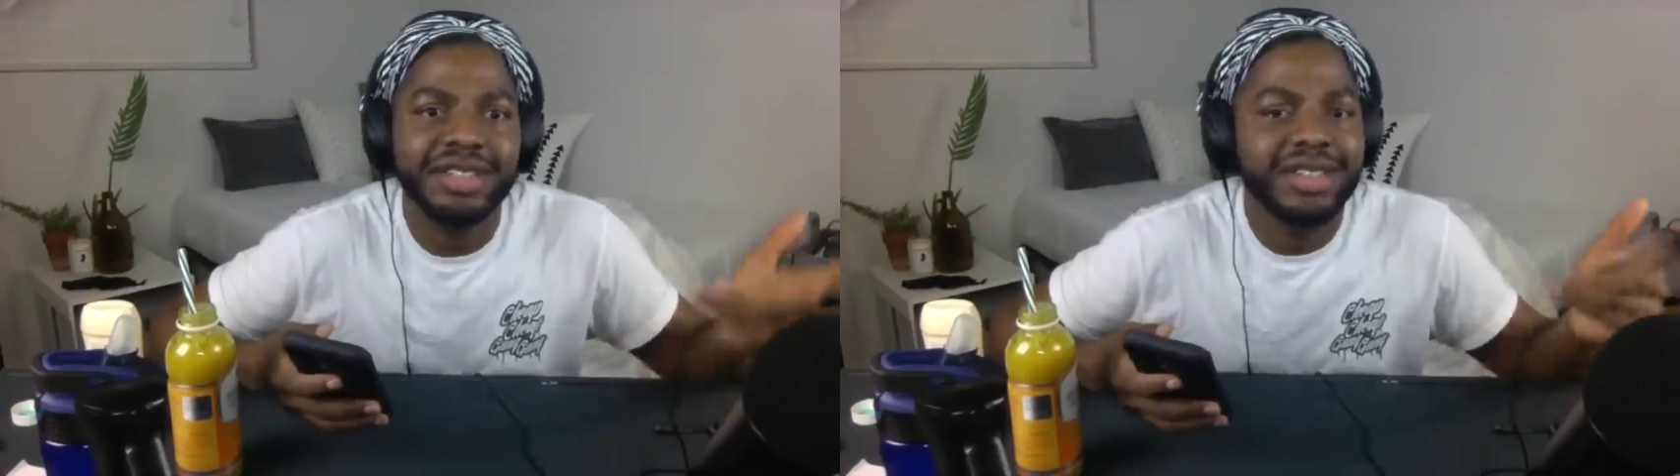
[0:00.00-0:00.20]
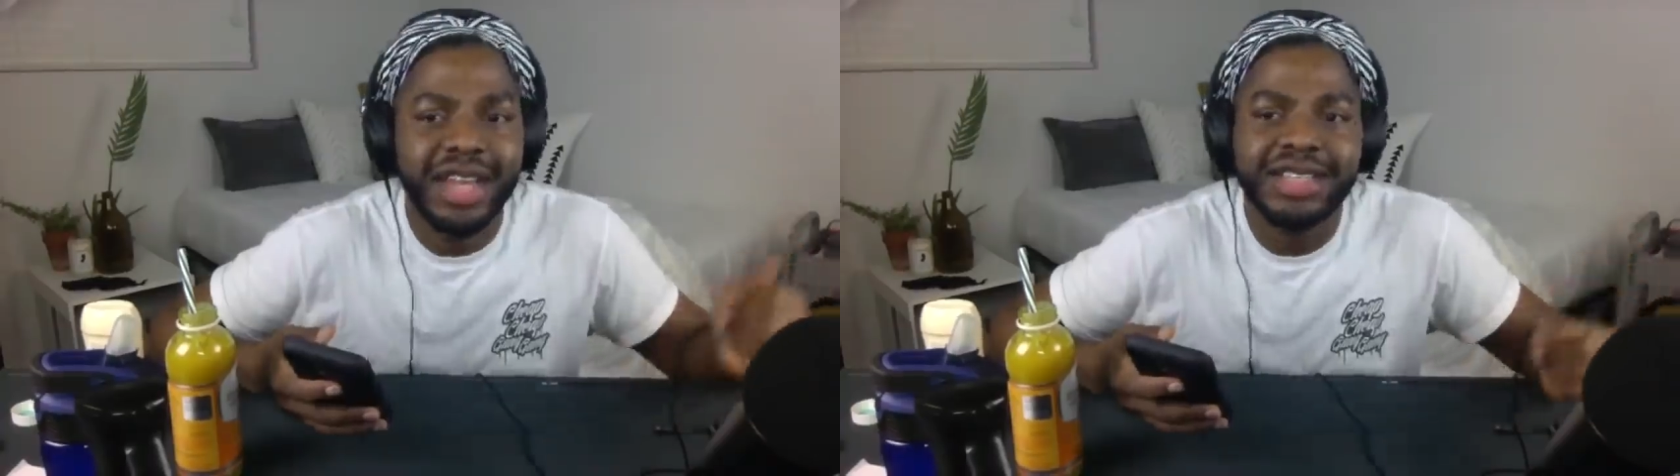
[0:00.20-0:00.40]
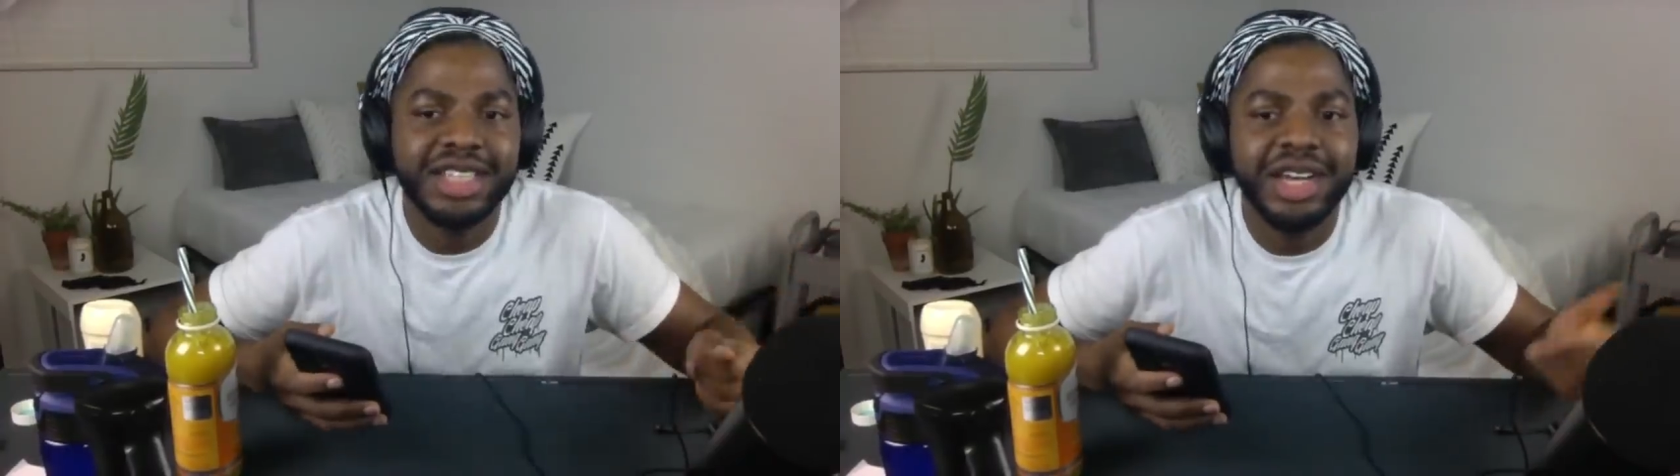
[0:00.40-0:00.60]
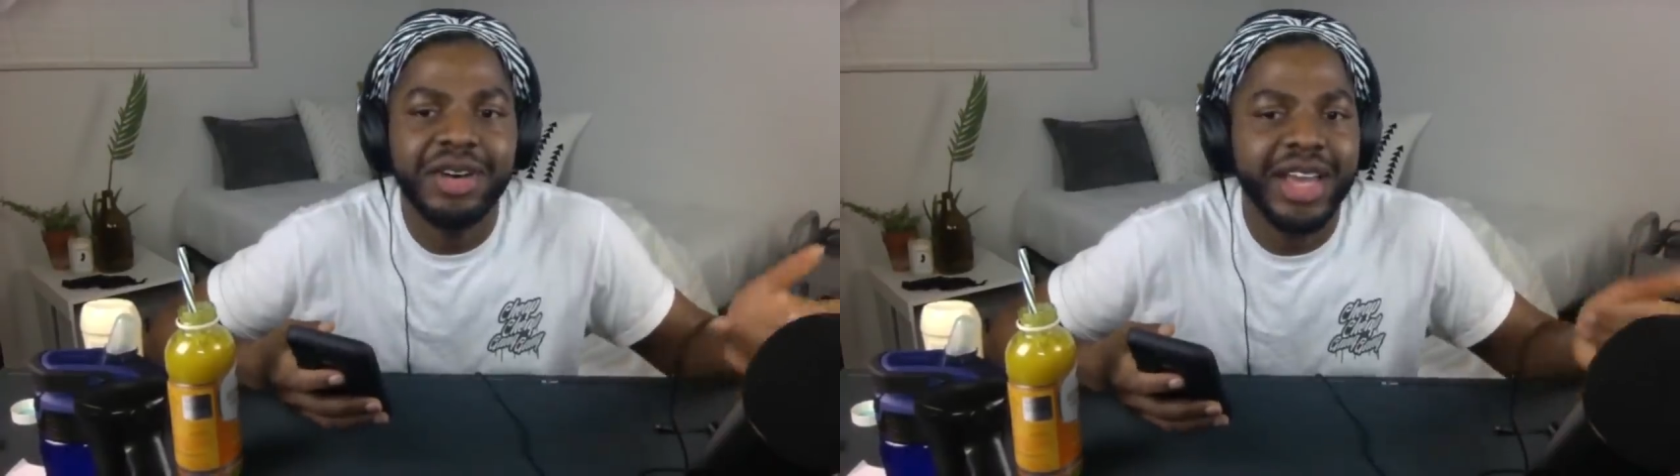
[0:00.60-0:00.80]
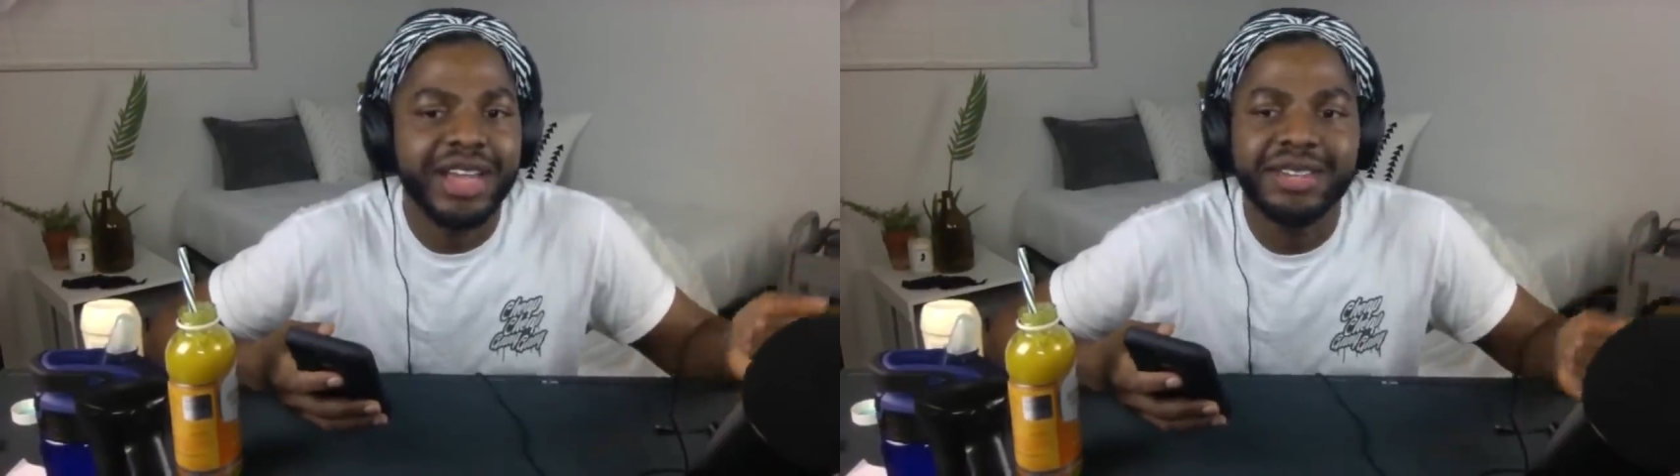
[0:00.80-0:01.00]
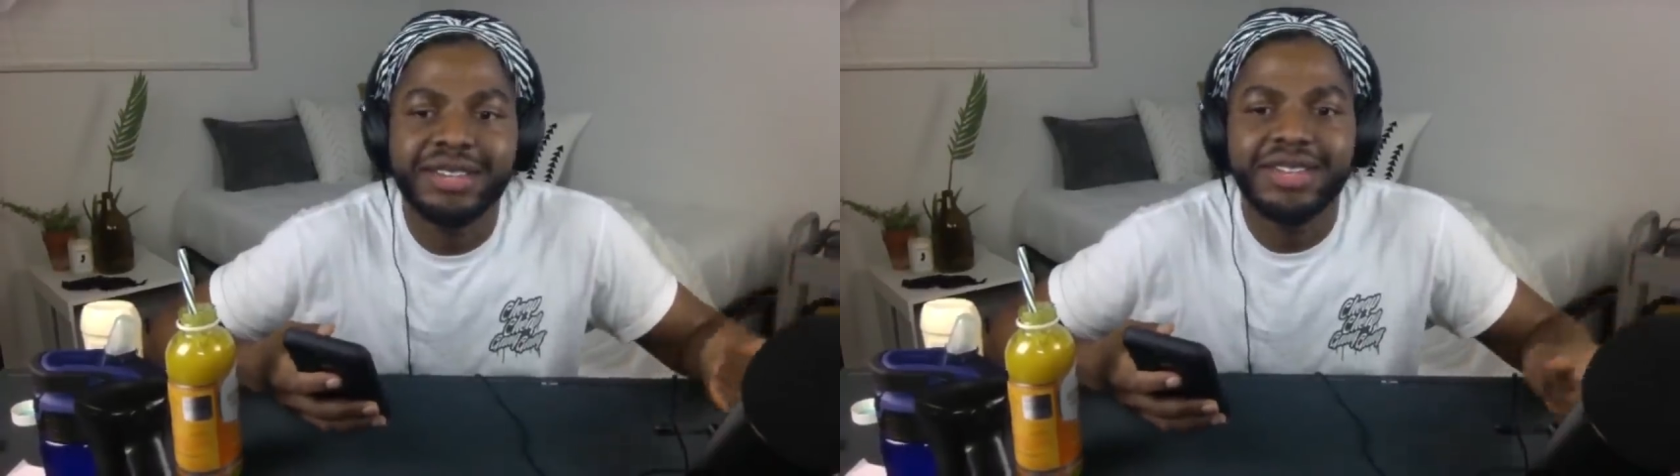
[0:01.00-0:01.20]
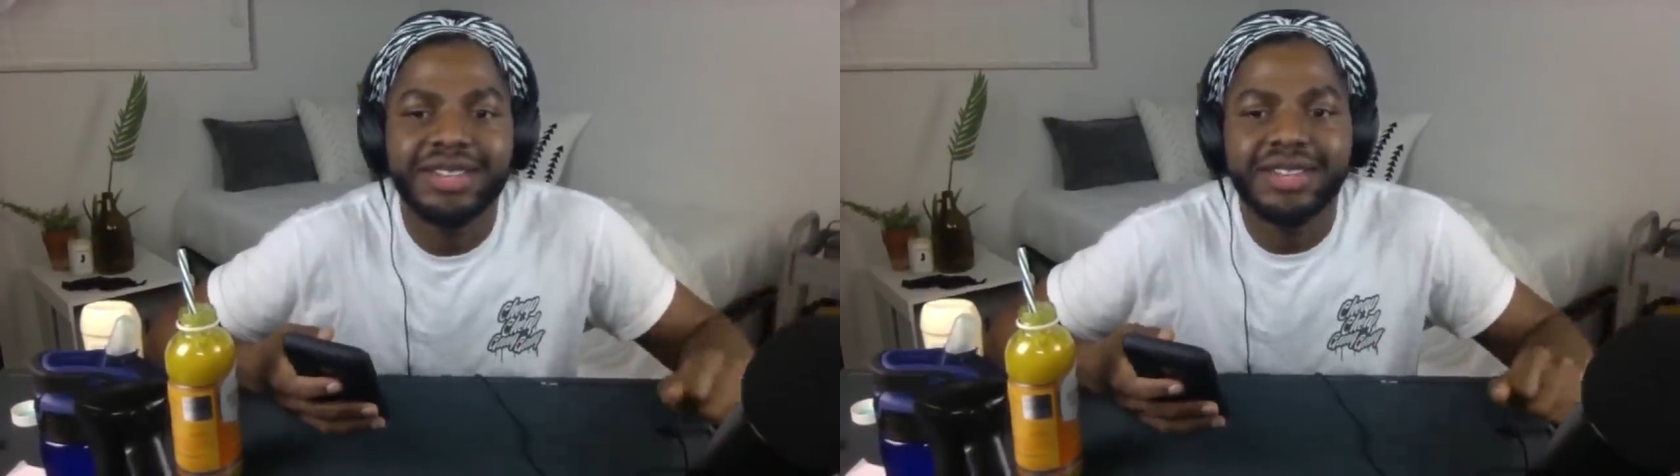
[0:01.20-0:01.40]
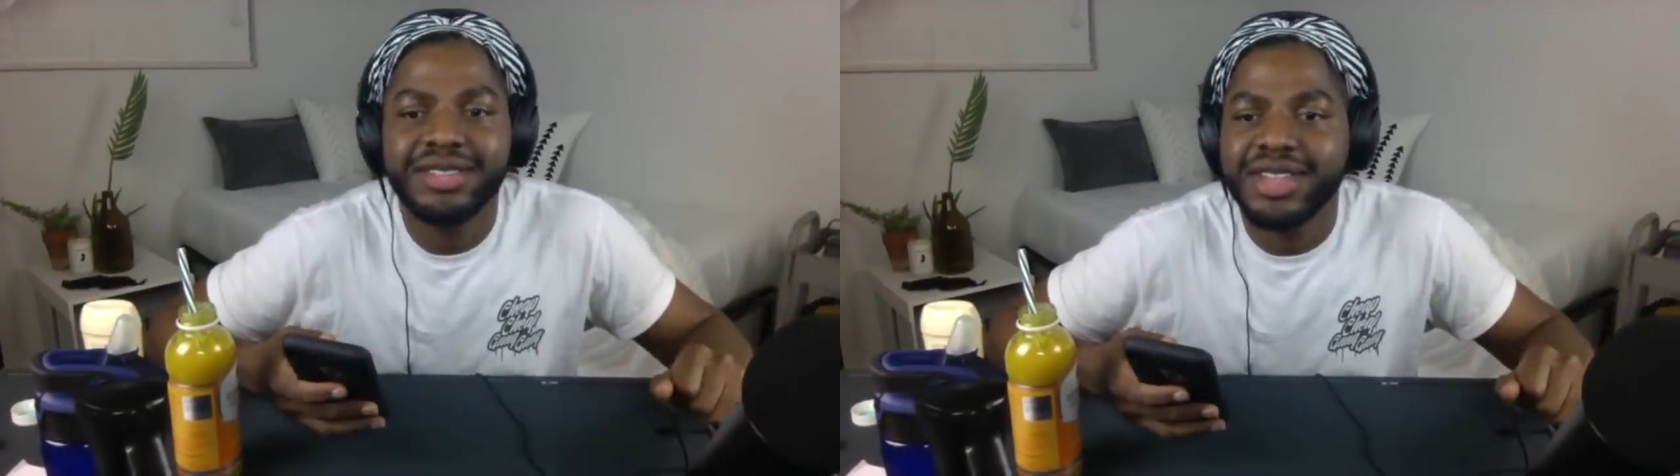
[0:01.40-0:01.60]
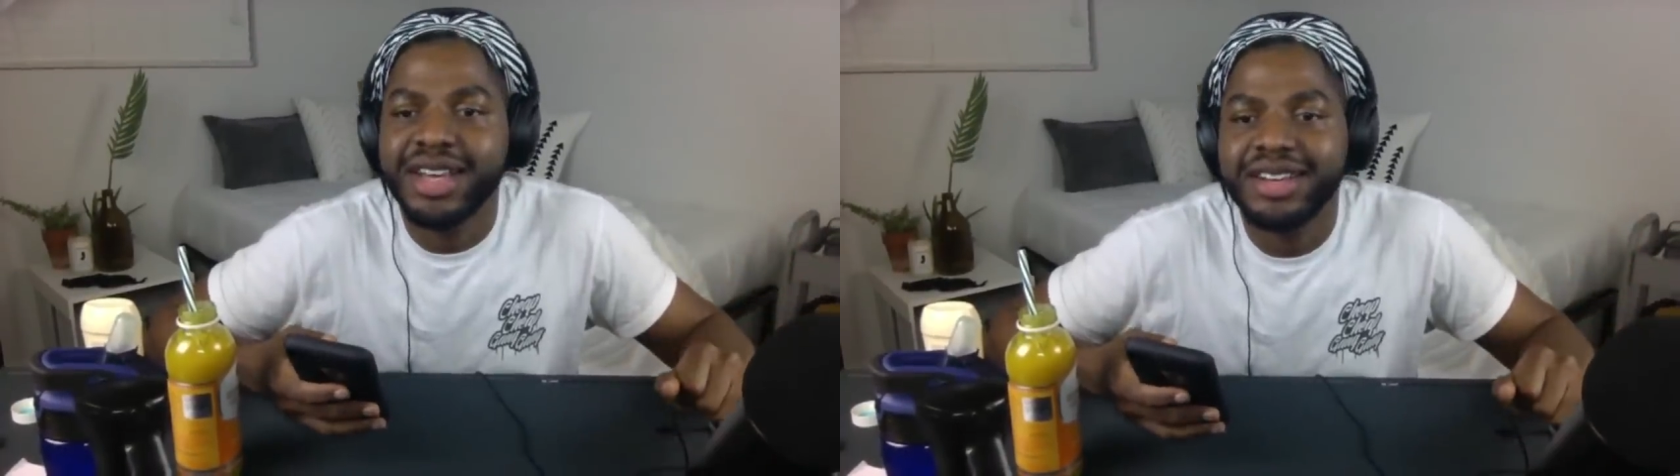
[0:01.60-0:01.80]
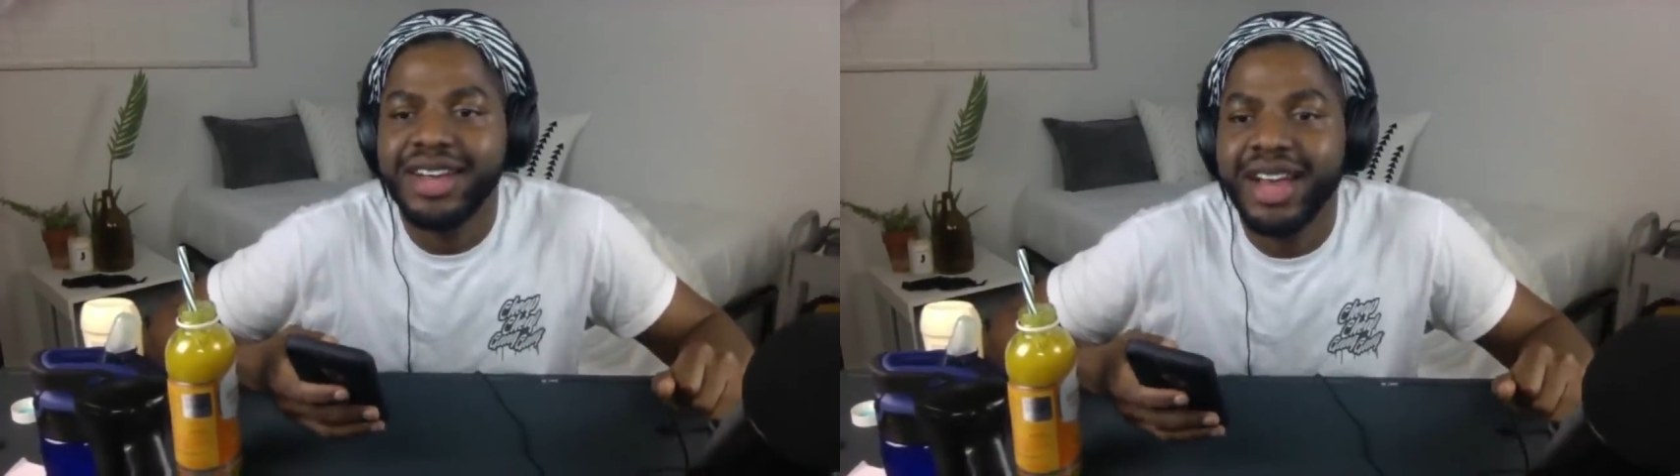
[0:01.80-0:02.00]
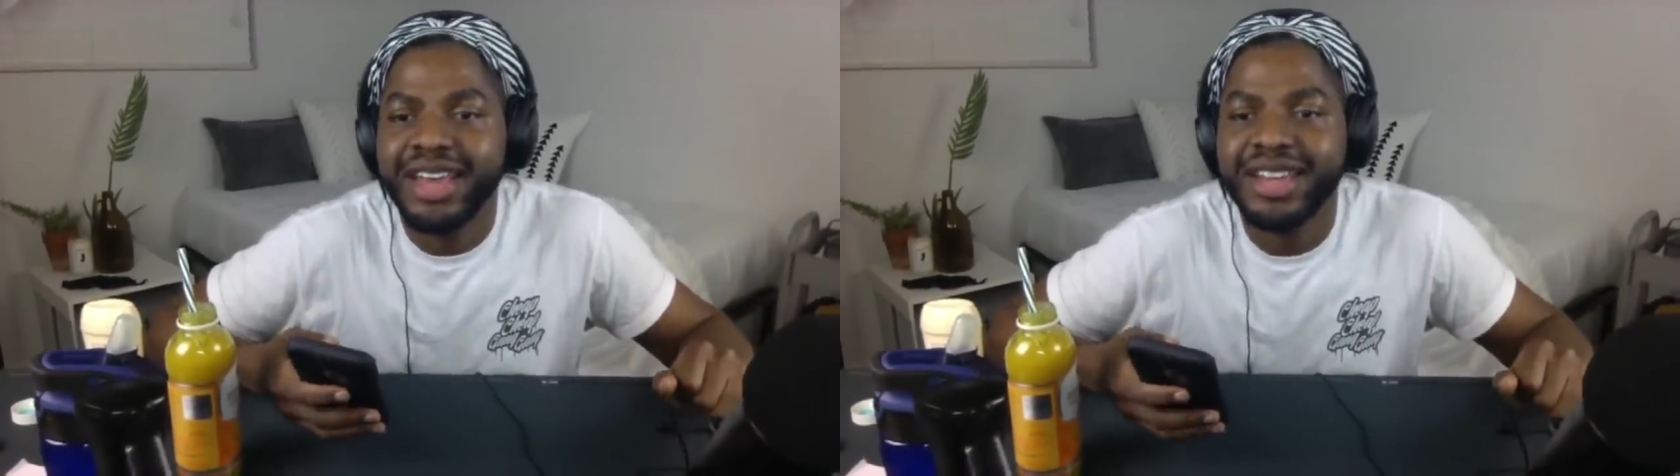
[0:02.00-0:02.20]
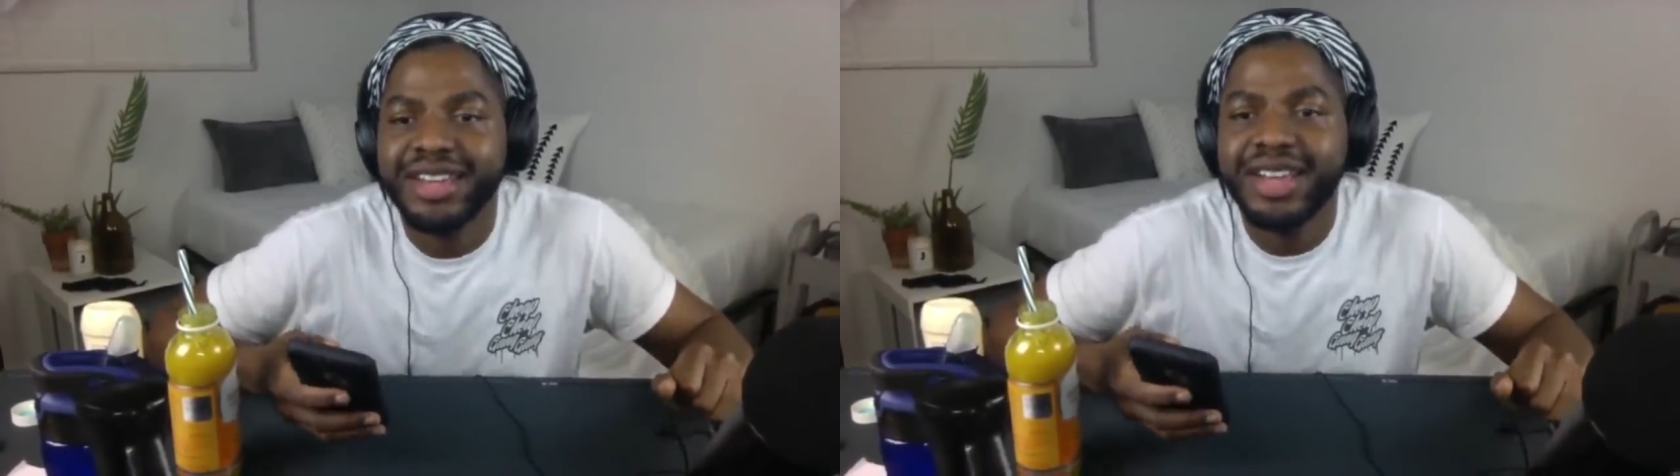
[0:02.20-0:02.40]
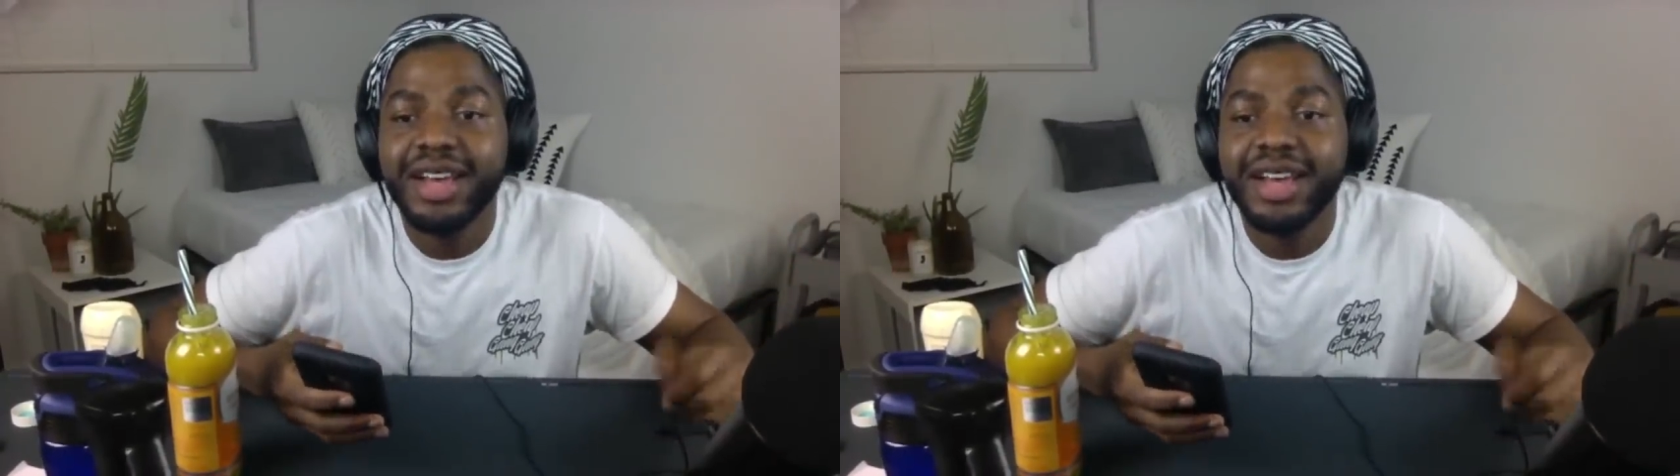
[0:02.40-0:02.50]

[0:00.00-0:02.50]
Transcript: Like Gio and yeah, I can't.